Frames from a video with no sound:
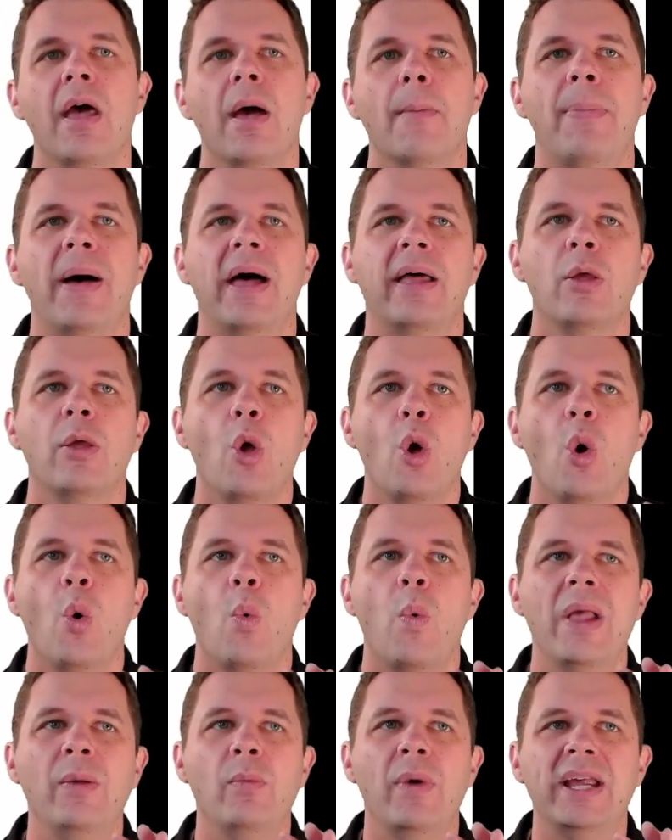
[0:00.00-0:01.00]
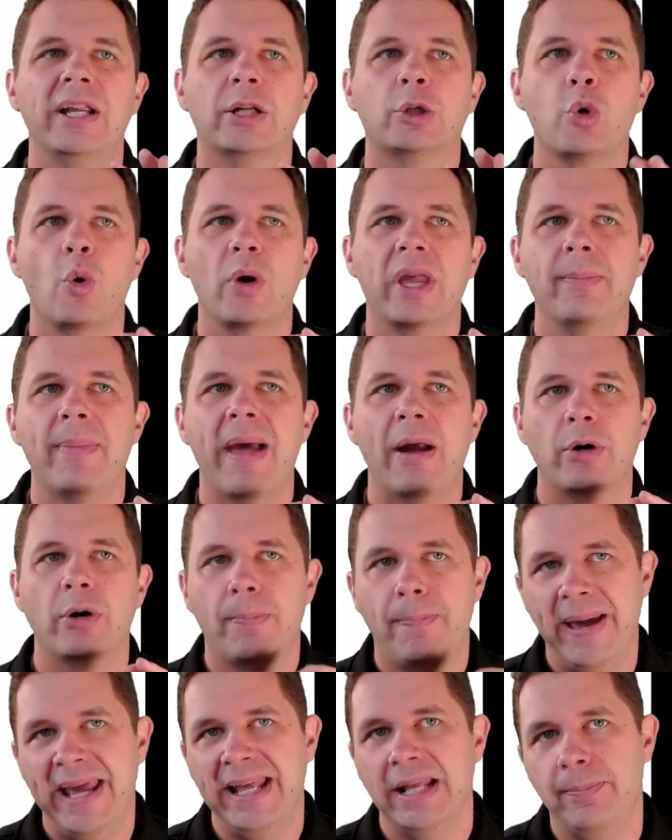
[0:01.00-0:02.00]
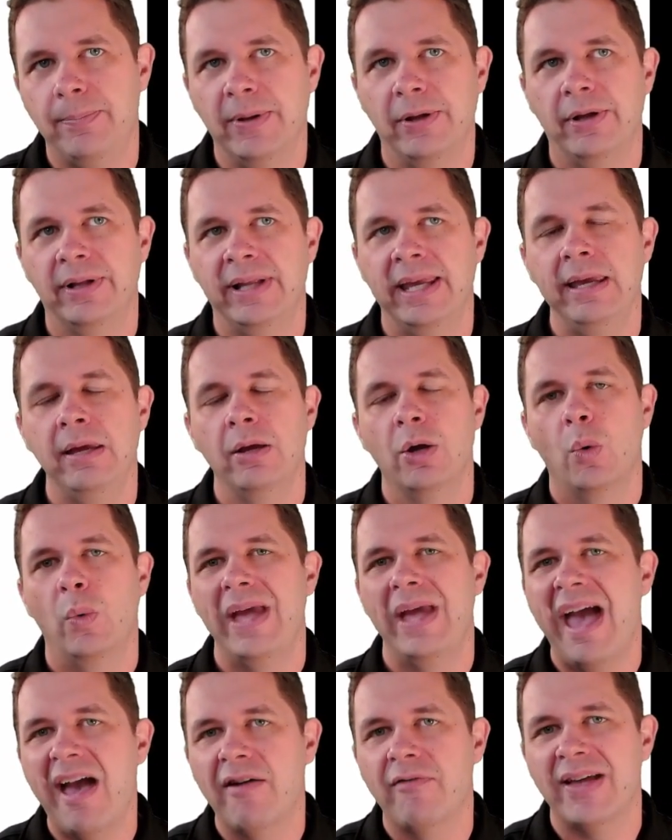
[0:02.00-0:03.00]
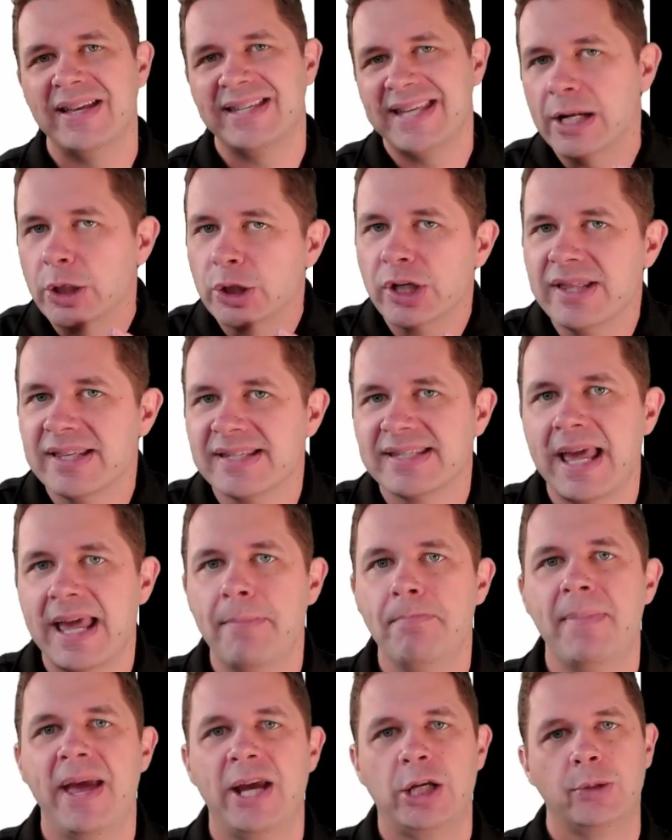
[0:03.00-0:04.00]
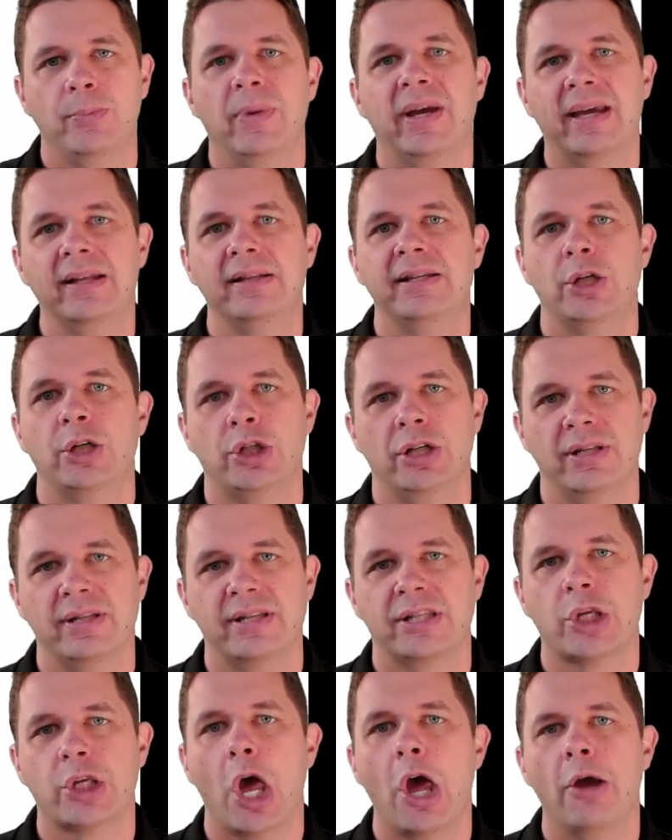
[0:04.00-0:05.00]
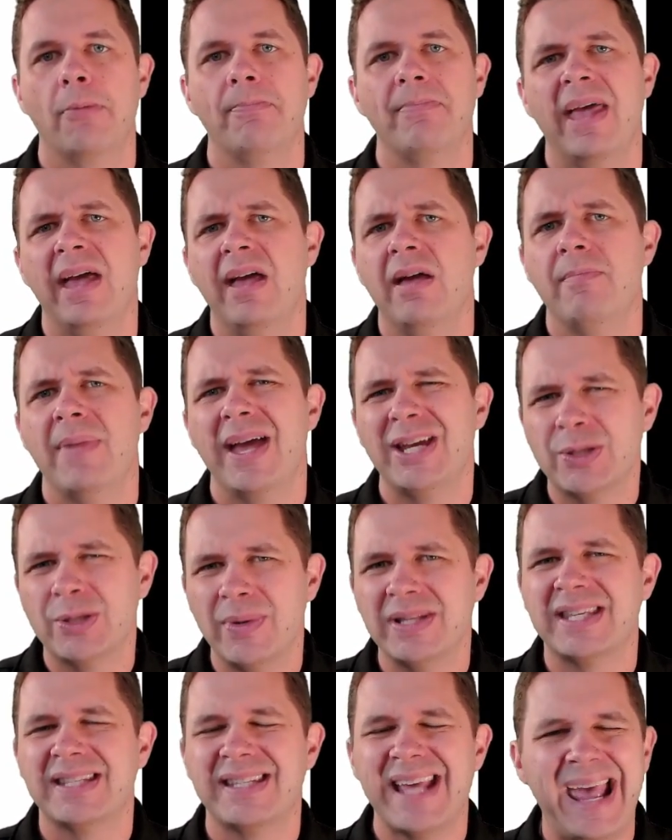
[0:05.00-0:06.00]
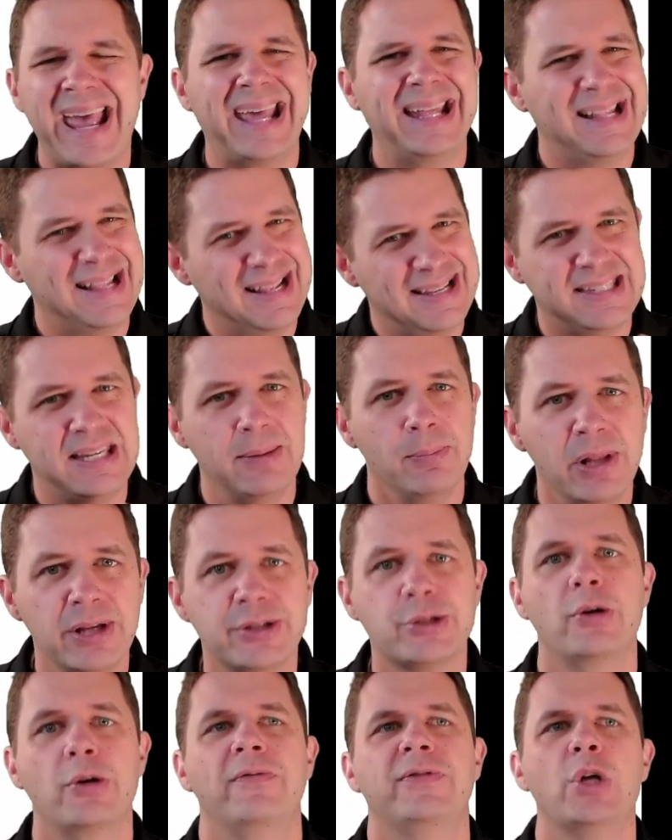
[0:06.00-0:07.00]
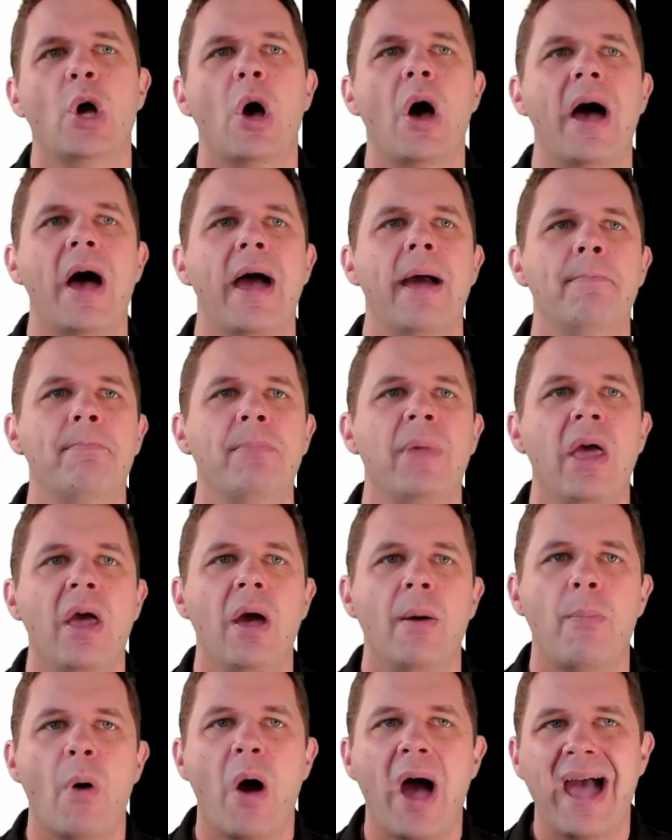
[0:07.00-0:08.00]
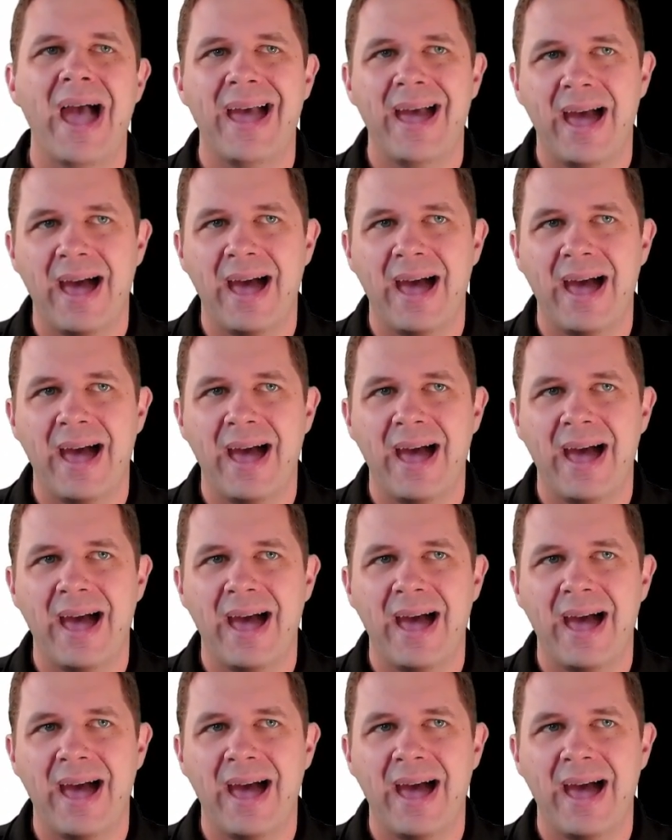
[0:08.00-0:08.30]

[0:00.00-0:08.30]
but When we're talking about repeatability, we have essentially the same measurement conditions. So measurements are taken at a similar sort of time by